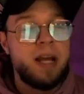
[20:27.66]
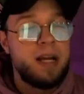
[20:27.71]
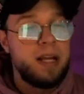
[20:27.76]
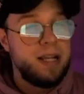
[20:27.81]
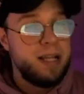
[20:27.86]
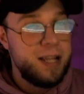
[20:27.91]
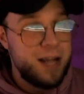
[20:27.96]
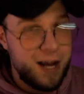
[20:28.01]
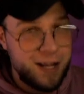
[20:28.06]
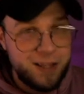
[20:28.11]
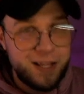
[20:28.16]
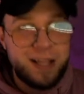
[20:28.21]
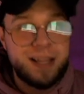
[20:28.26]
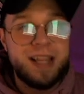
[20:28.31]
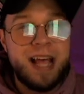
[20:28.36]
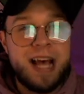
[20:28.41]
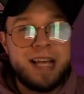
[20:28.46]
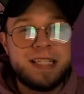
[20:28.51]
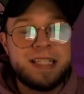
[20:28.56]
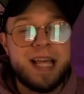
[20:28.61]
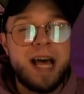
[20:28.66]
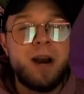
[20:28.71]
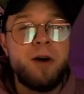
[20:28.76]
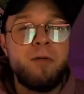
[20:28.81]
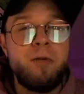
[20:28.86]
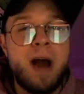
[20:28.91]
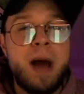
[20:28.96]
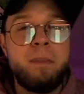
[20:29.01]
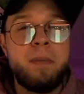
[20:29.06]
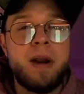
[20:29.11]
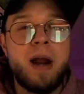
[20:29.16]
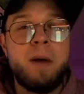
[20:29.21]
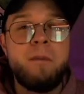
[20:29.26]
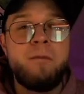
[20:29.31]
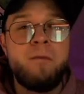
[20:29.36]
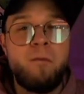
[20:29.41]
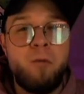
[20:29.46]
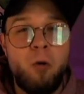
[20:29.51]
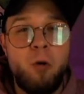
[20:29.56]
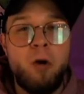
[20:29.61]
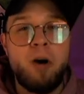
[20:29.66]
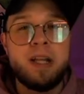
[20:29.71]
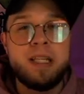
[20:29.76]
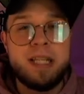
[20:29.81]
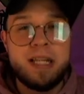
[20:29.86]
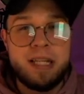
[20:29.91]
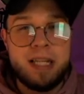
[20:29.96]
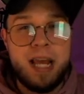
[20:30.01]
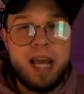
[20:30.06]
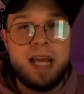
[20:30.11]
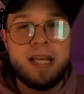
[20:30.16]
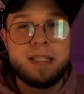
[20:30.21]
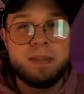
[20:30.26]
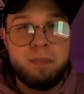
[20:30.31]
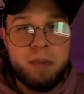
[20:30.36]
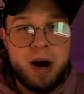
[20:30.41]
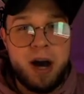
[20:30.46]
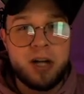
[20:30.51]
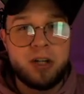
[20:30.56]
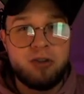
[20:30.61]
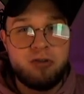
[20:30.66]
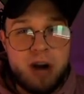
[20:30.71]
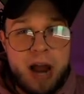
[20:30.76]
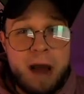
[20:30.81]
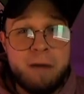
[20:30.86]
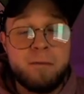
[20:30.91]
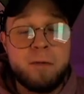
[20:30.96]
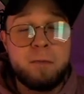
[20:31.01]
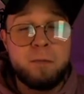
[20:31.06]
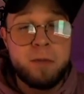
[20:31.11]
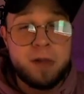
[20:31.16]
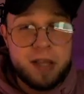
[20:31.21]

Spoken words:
Nonetheless, that'll wrap it up for today's mock draft.